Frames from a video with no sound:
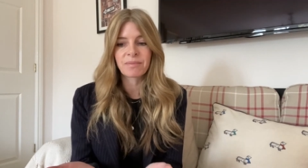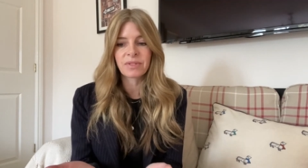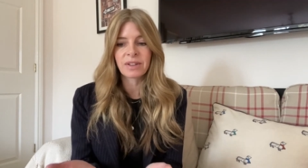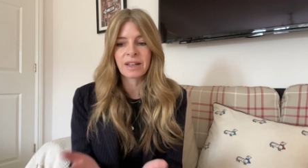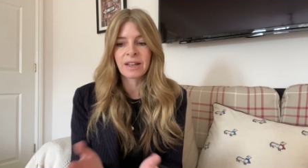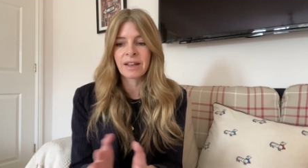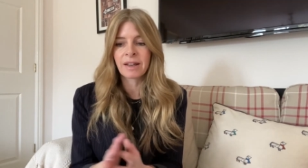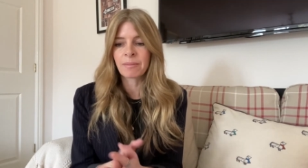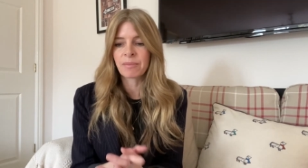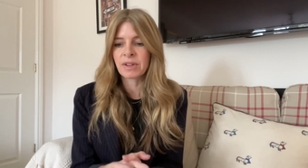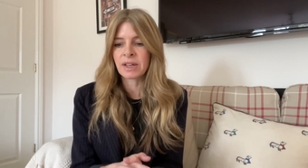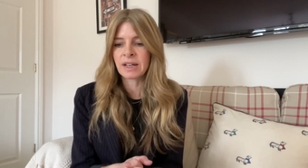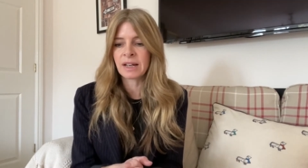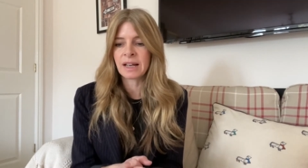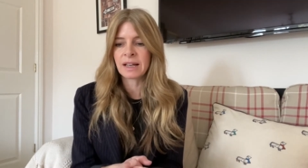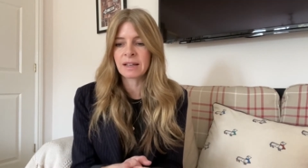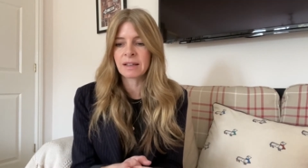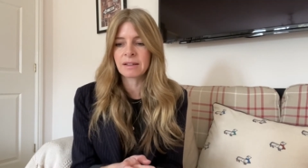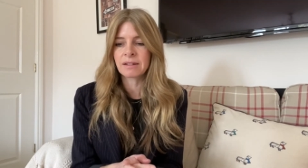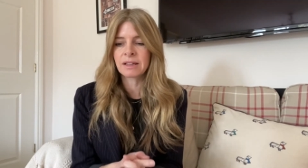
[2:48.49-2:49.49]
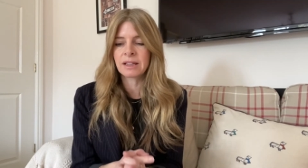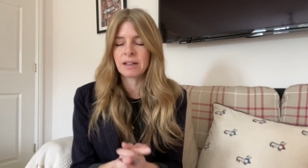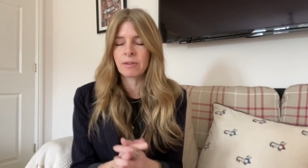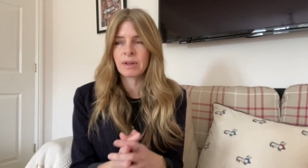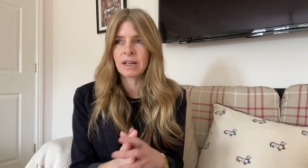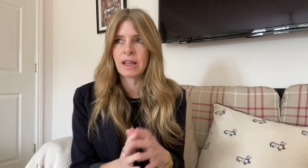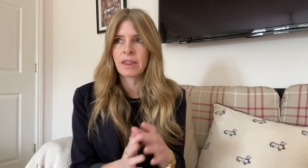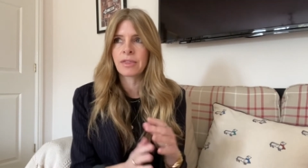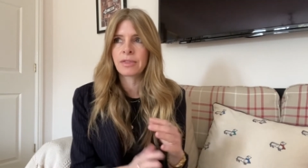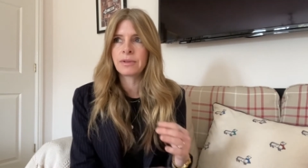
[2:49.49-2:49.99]
And I,
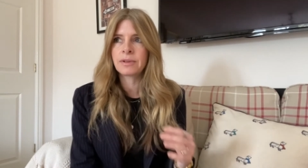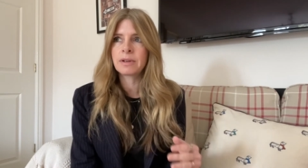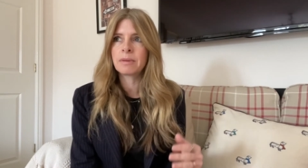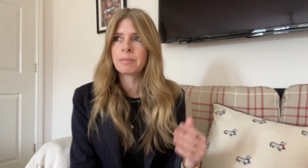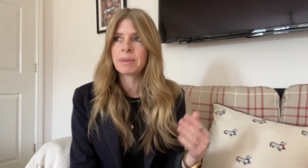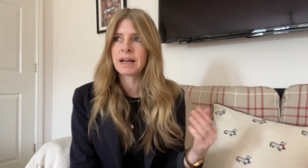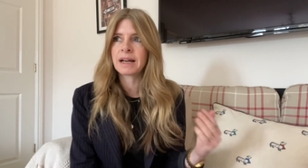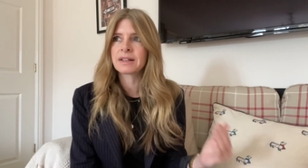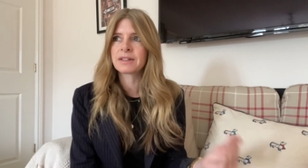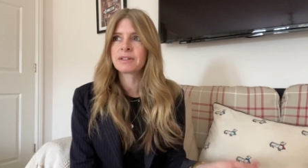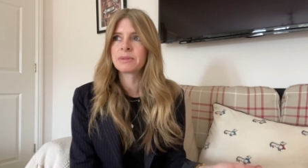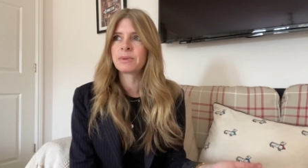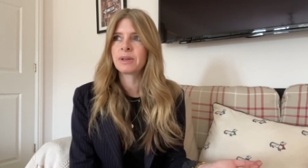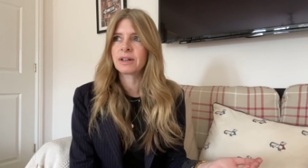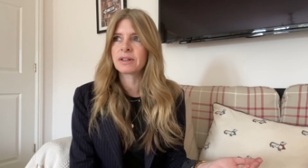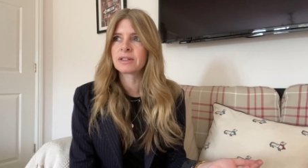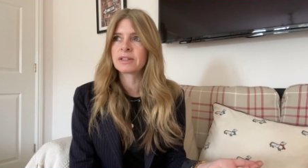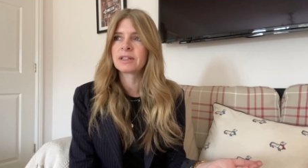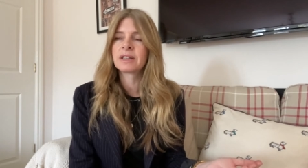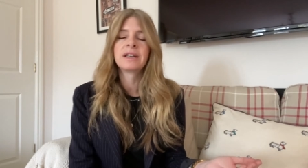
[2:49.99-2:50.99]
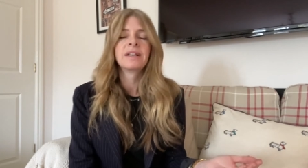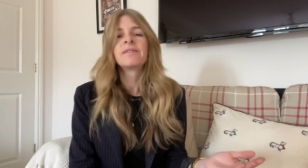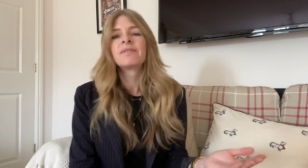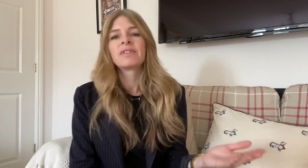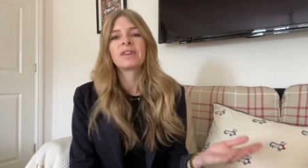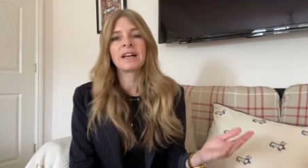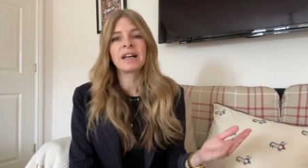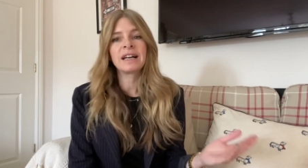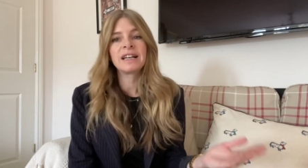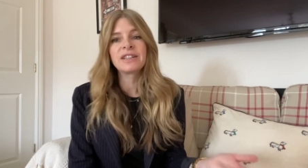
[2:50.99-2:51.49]
when I thought back to what
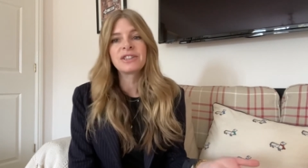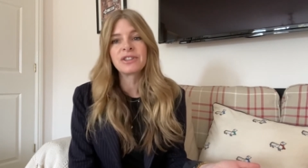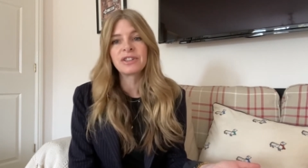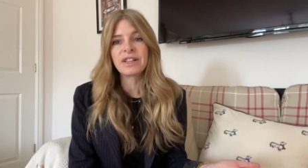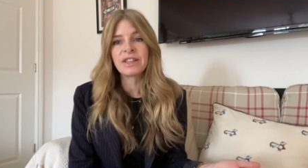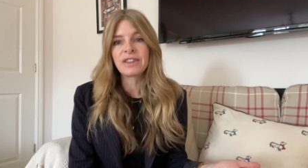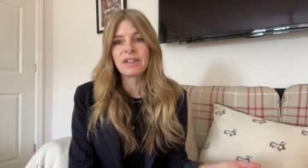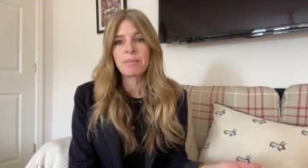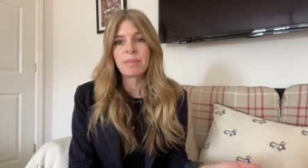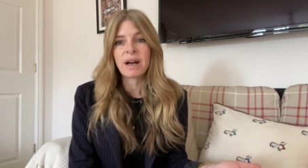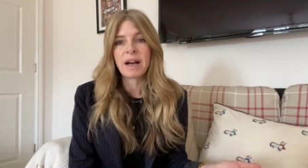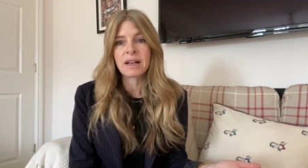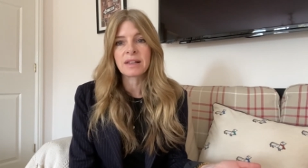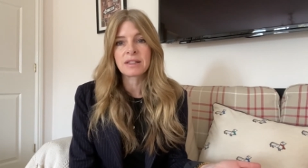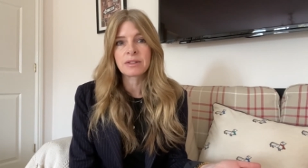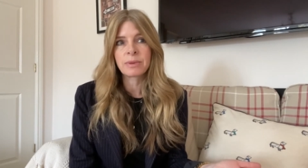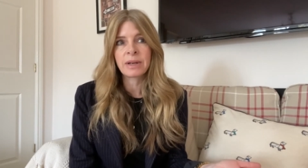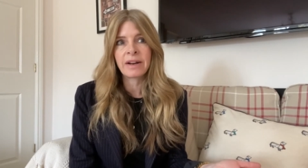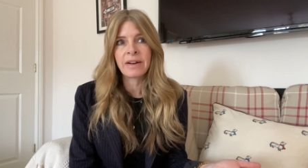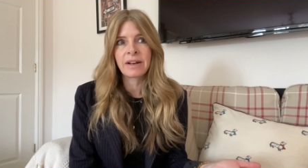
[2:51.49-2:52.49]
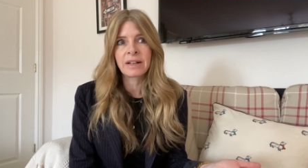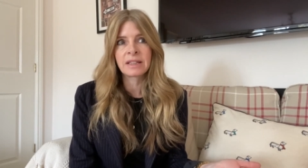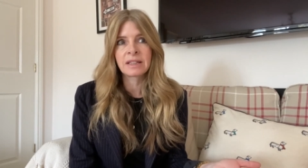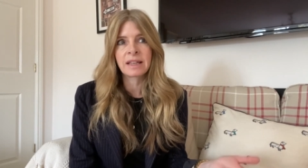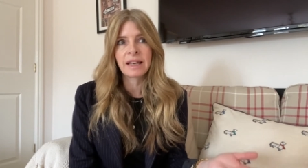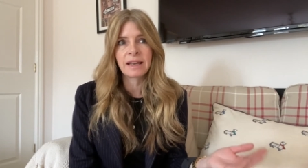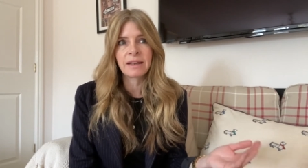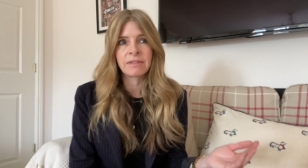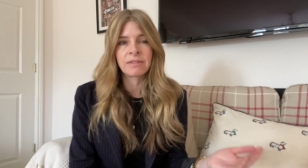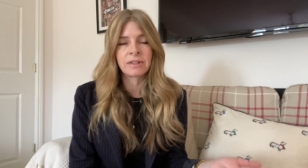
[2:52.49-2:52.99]
I'd done in the past where I'd
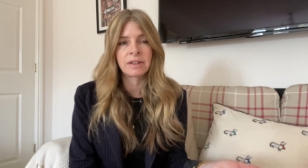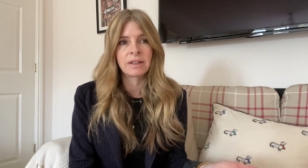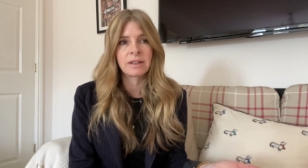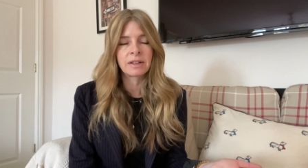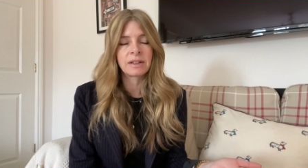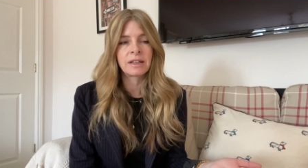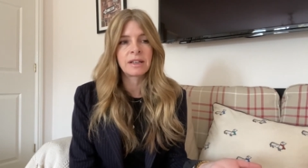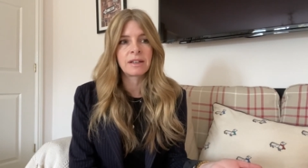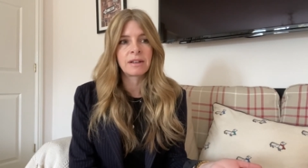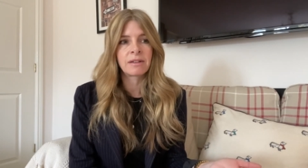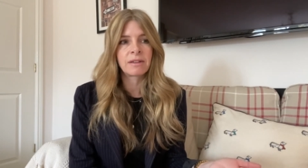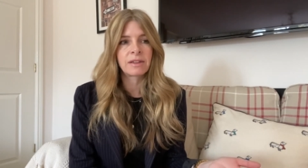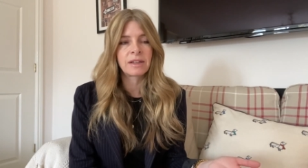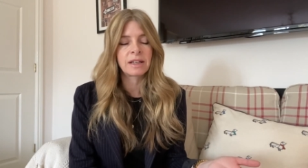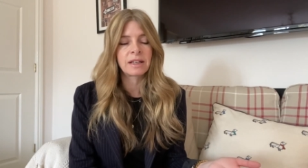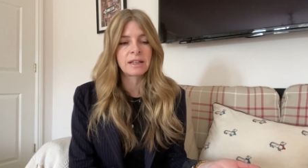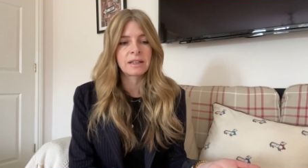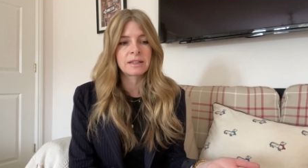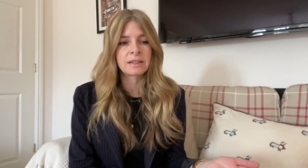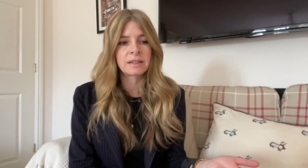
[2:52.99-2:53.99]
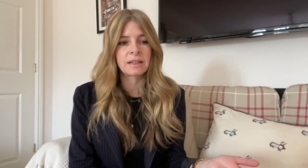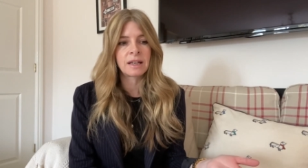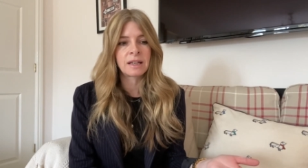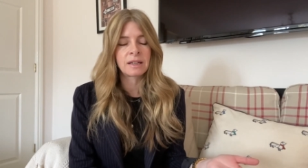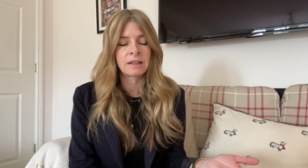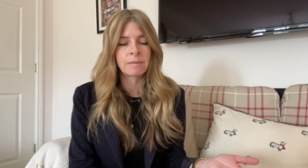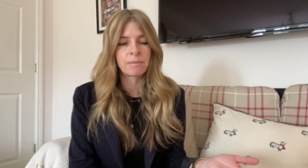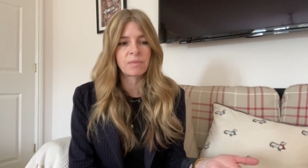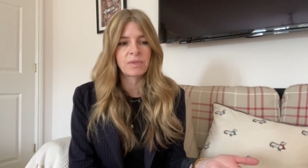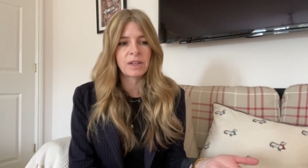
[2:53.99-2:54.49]
given, things,
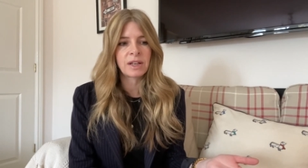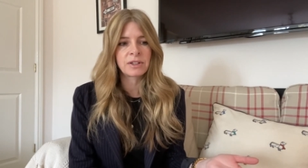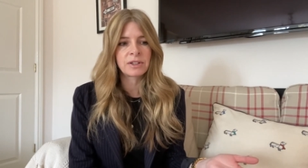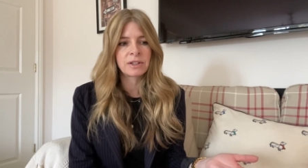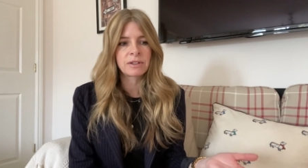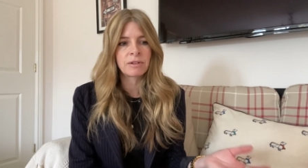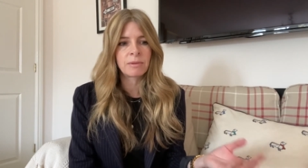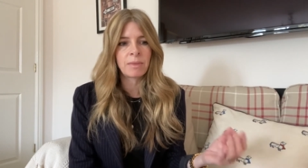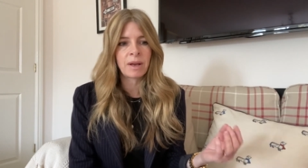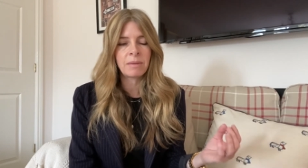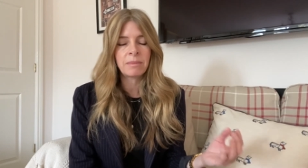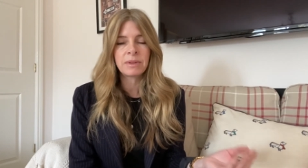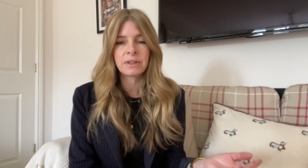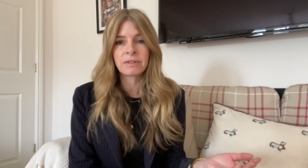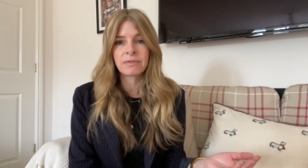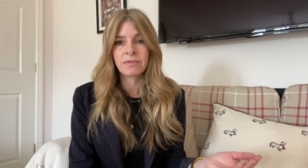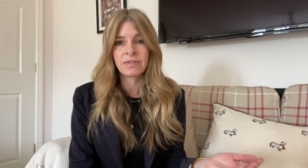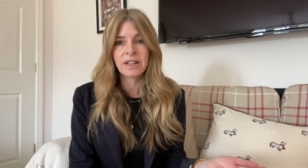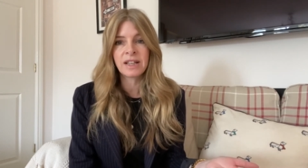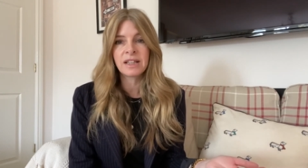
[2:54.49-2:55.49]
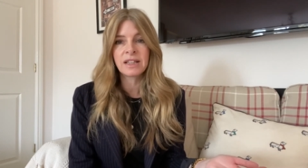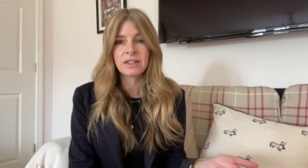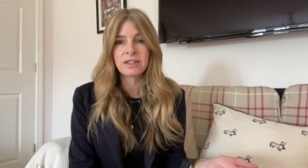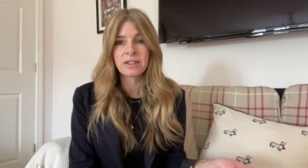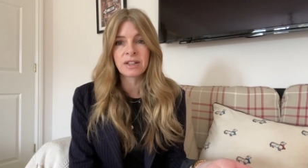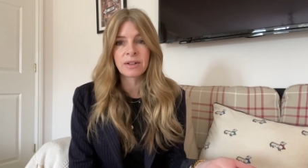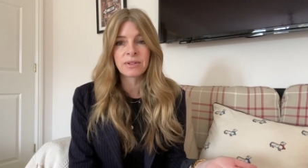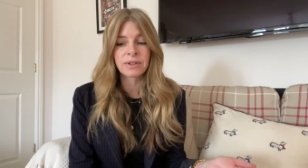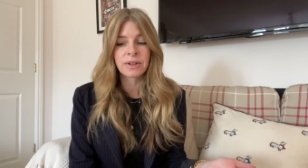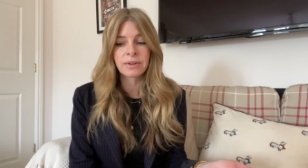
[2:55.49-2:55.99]
and I just remembered feeling
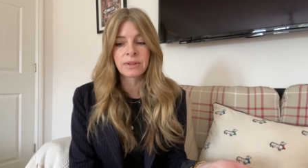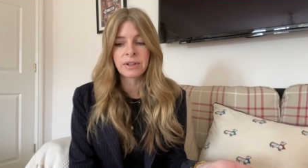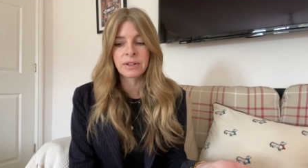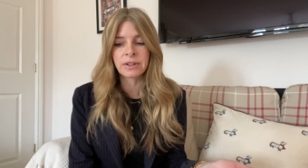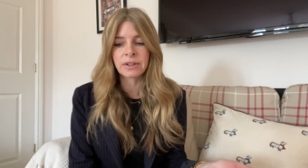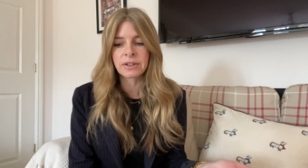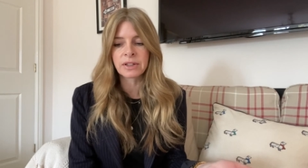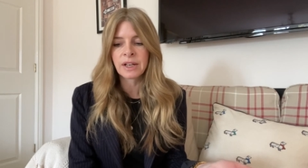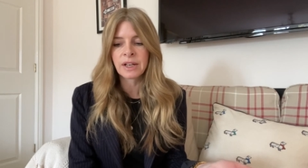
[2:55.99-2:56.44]
so good.